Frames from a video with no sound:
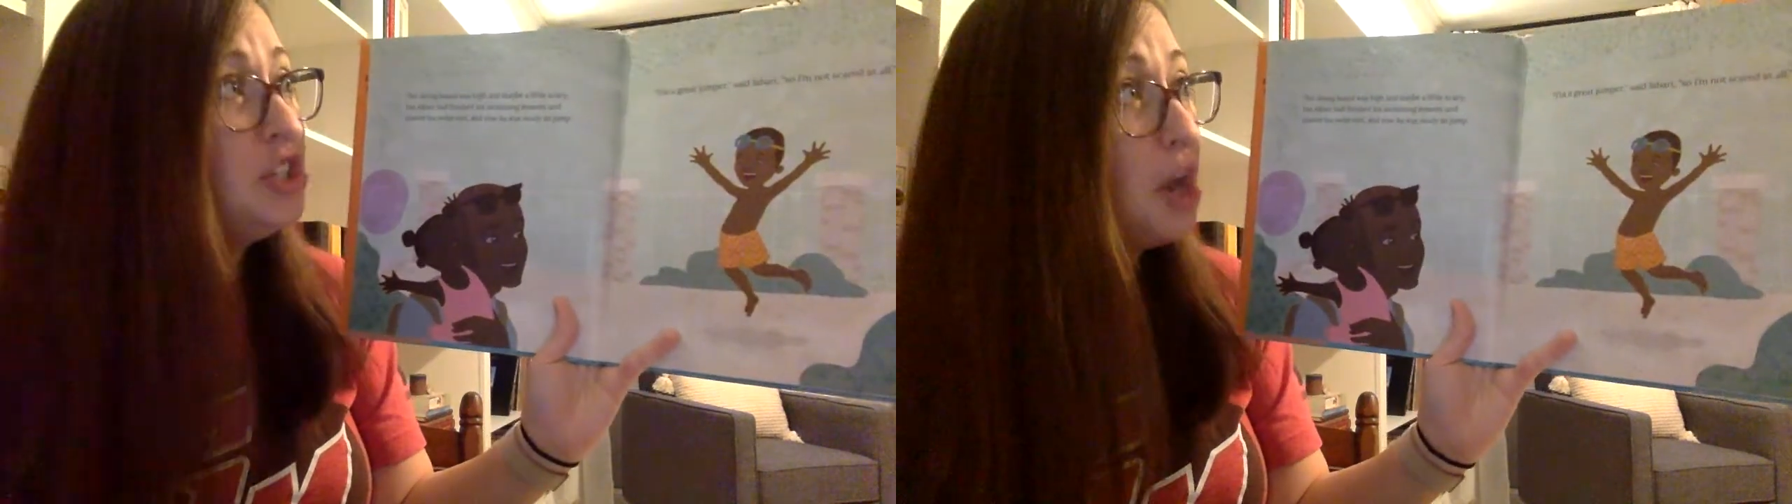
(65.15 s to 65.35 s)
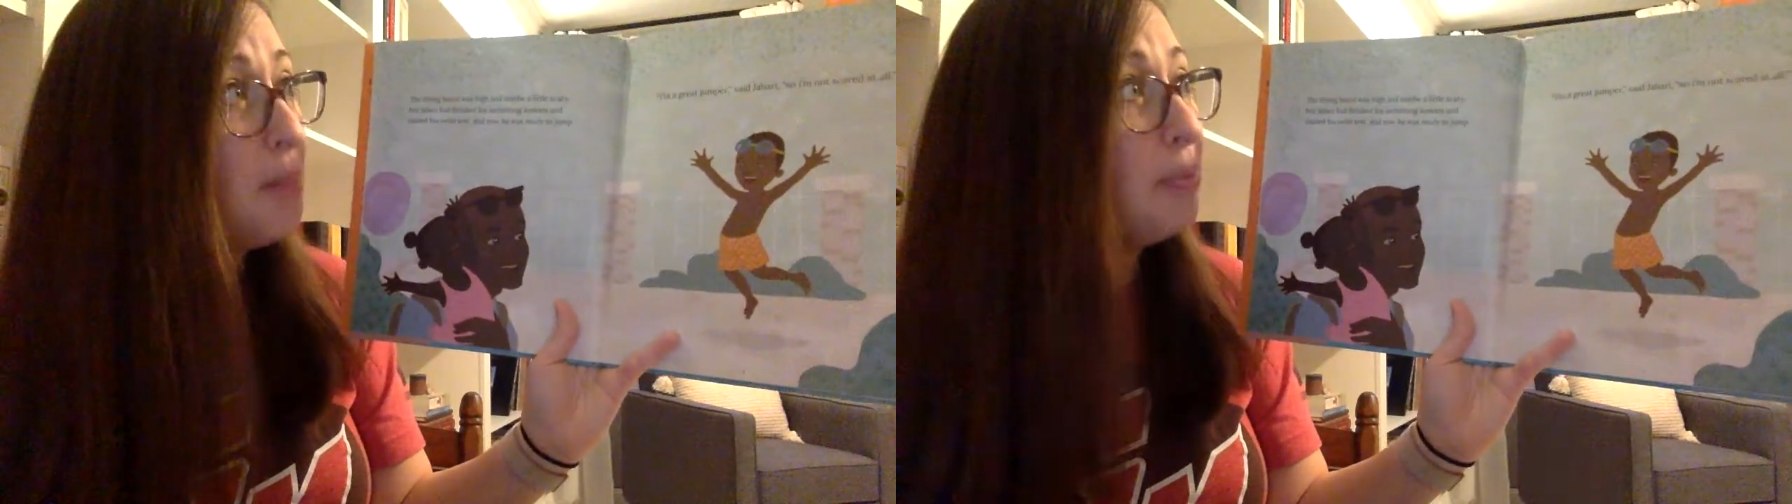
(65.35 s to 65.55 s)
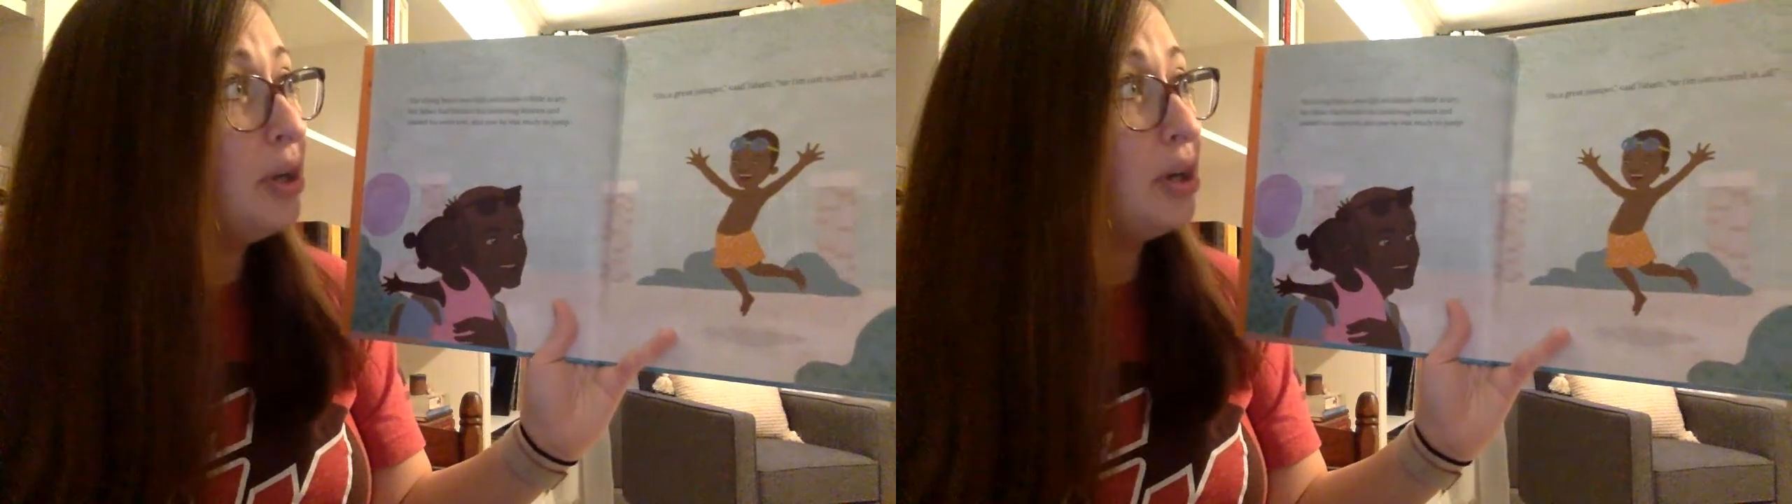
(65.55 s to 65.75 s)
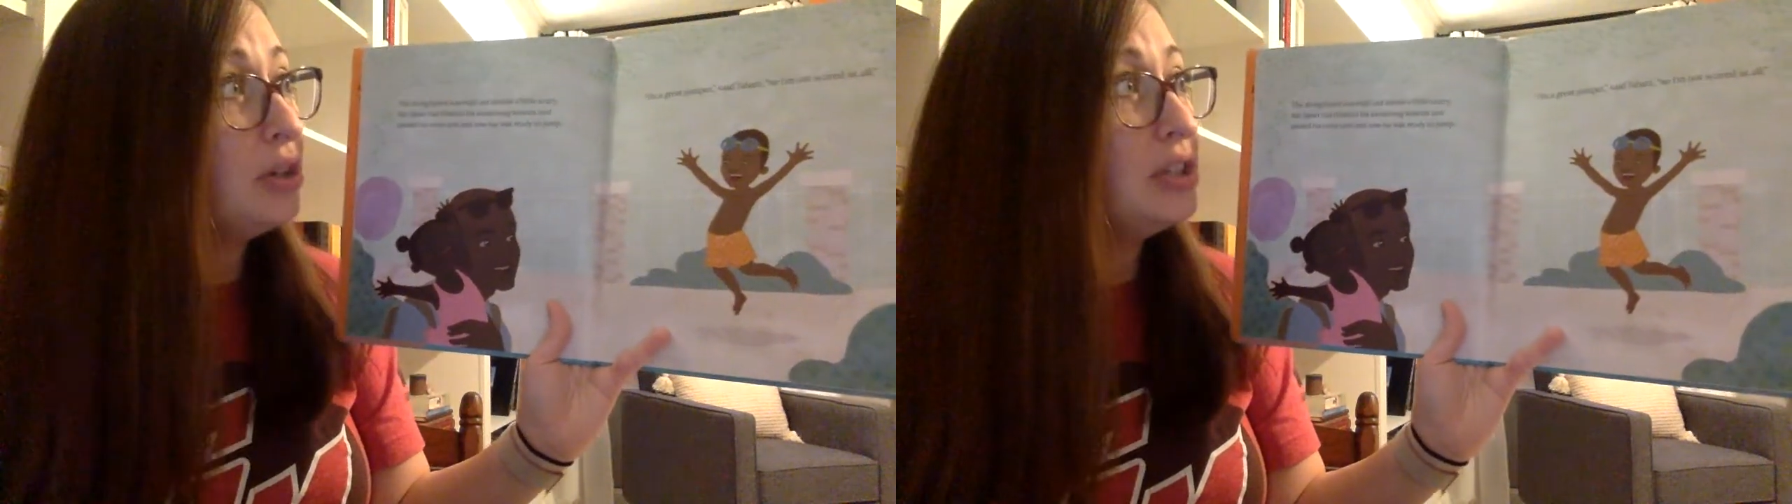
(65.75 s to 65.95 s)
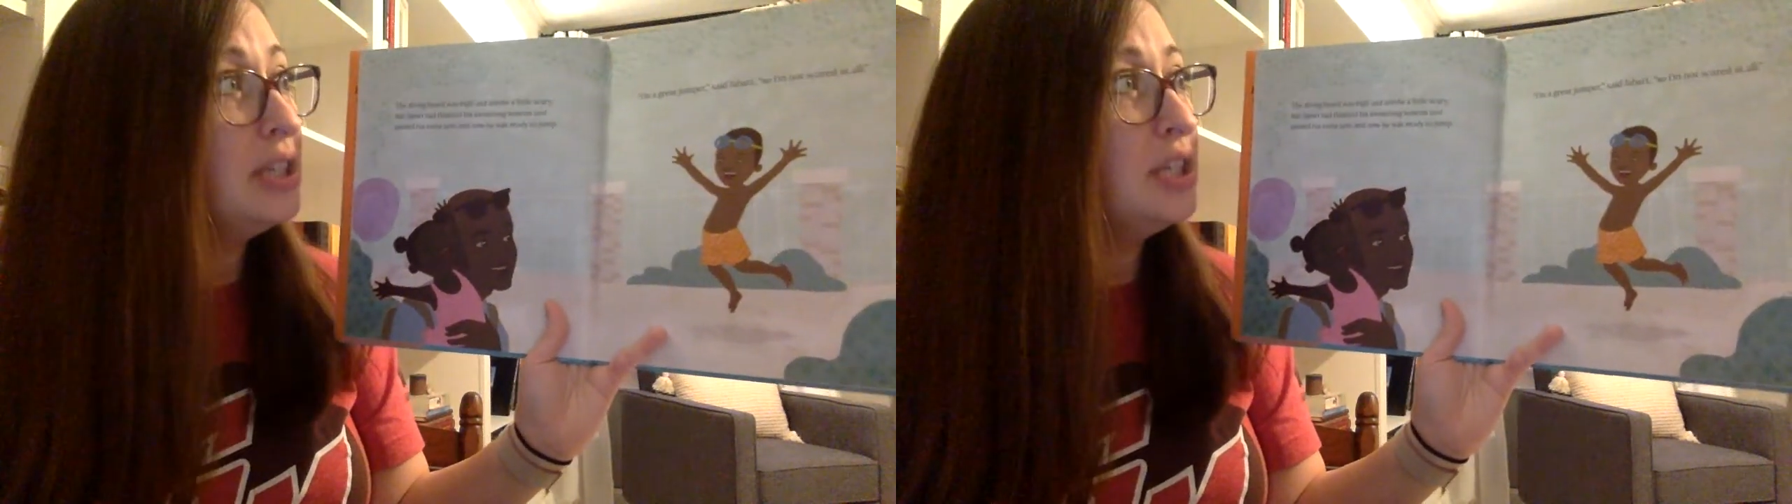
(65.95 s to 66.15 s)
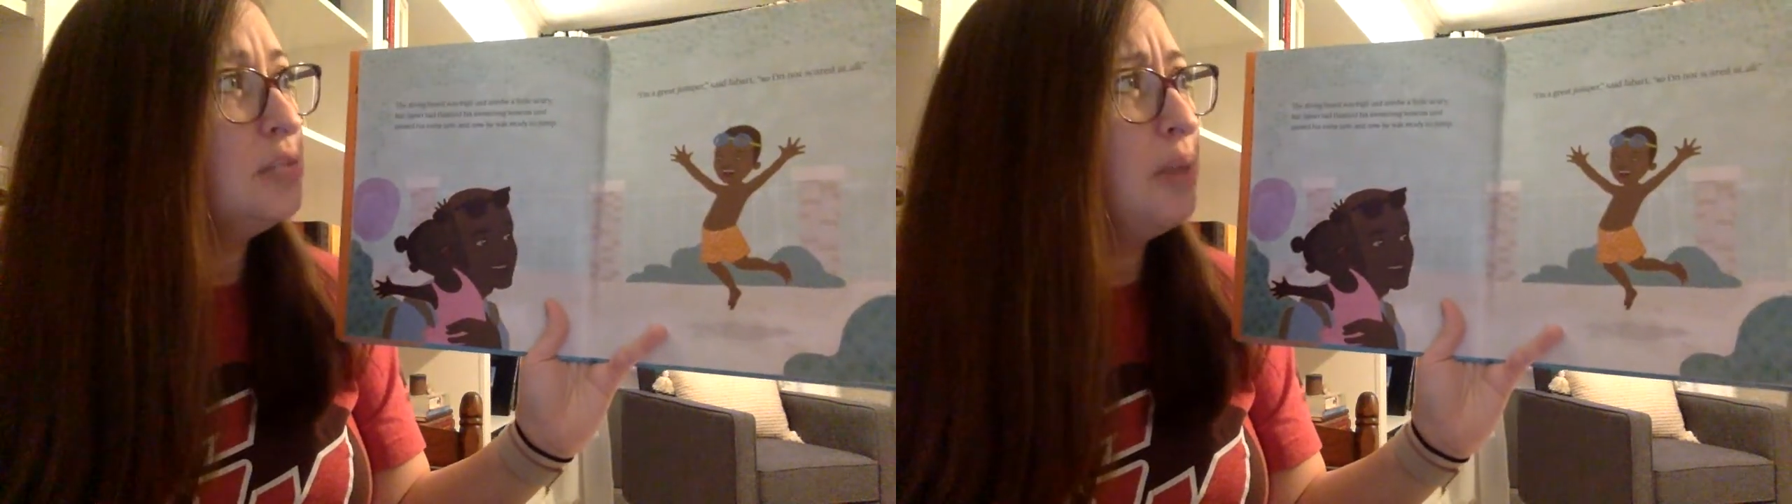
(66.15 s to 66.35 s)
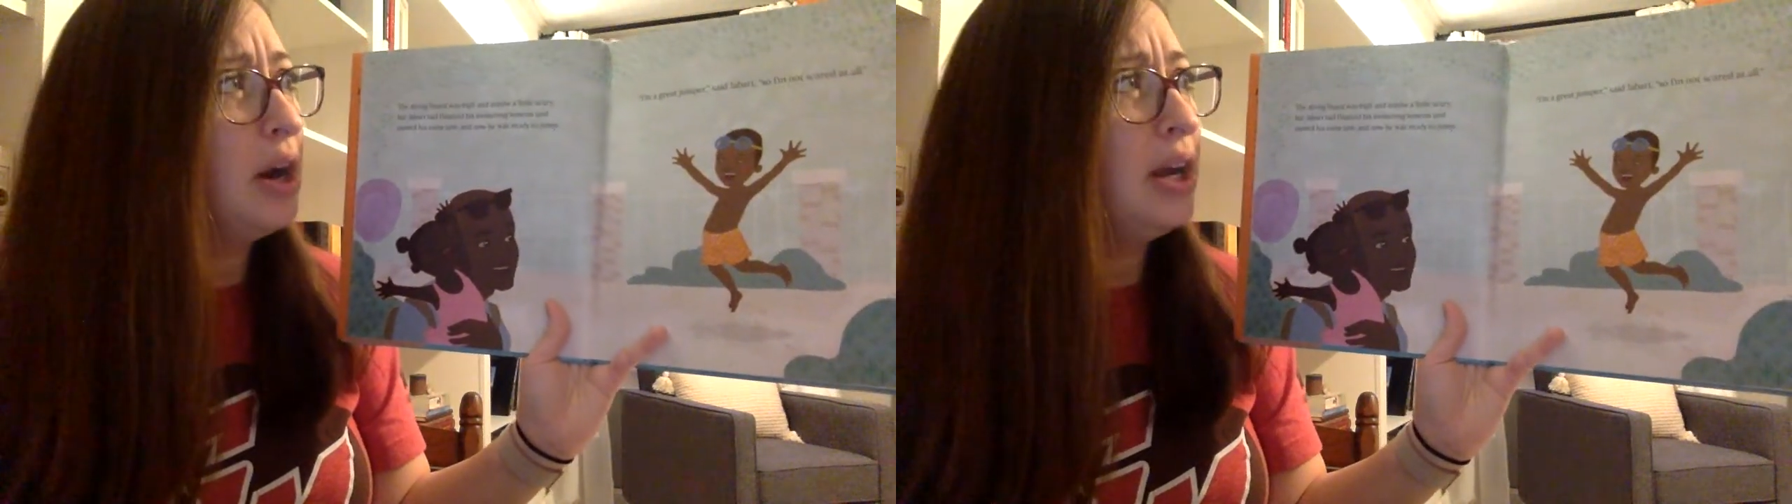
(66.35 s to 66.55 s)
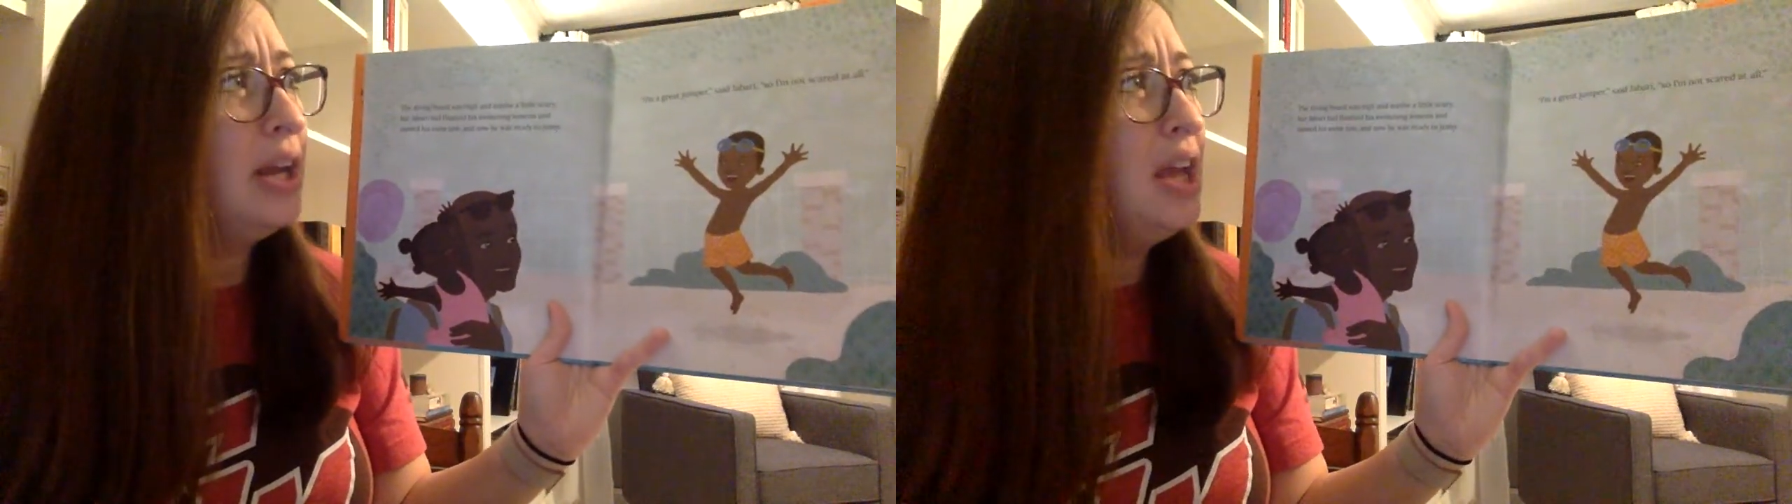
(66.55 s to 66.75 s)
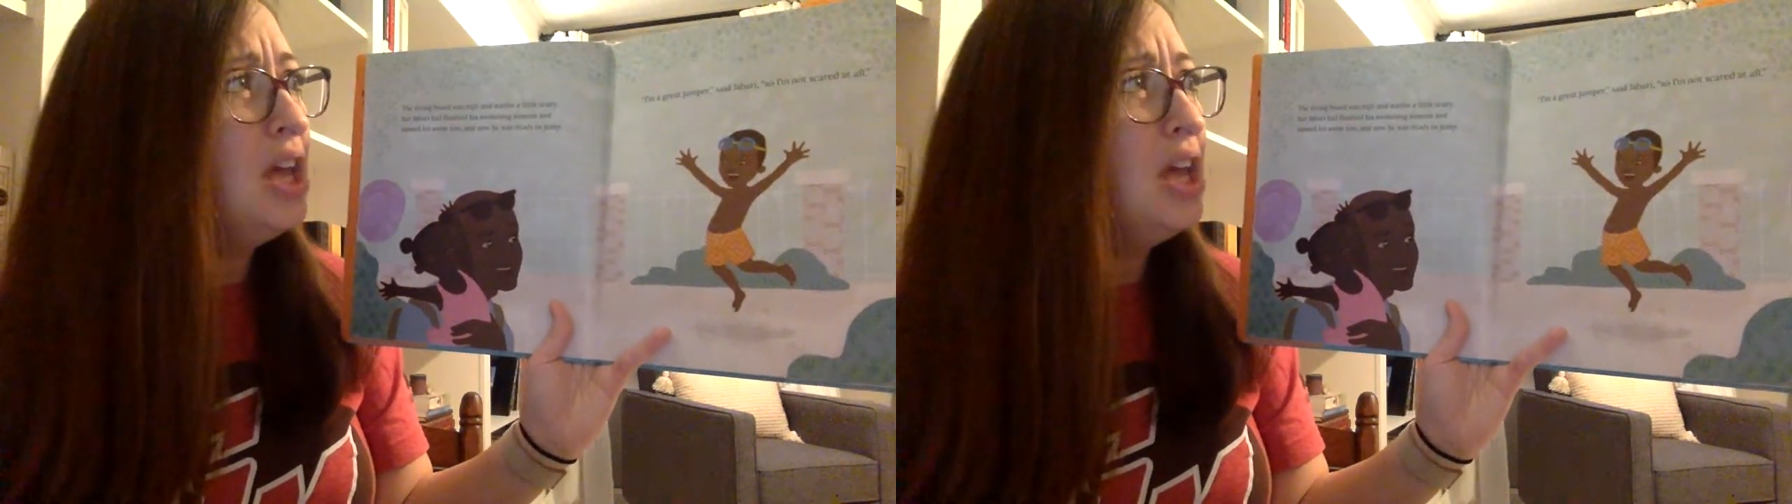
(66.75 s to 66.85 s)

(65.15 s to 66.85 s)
jumper, said Jabari,